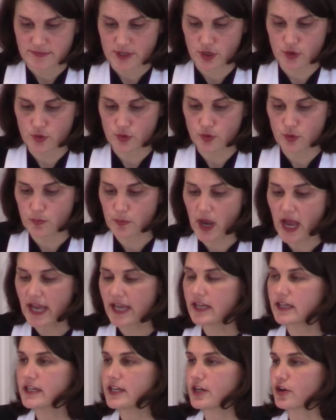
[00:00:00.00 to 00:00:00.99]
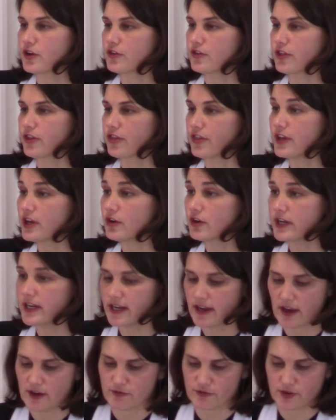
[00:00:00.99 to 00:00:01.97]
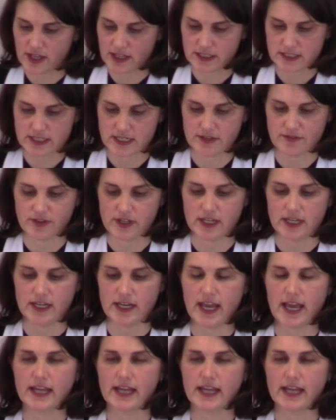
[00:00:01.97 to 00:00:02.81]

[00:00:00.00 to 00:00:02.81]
who pioneered the theory of relativity